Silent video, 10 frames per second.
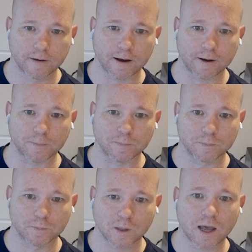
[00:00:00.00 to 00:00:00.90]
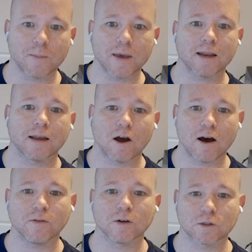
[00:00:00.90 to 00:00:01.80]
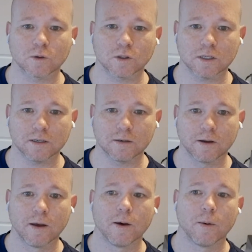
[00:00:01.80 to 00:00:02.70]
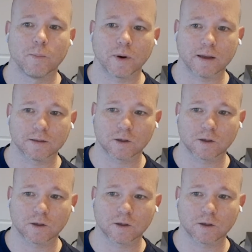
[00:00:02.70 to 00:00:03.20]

come in and offer a solution. But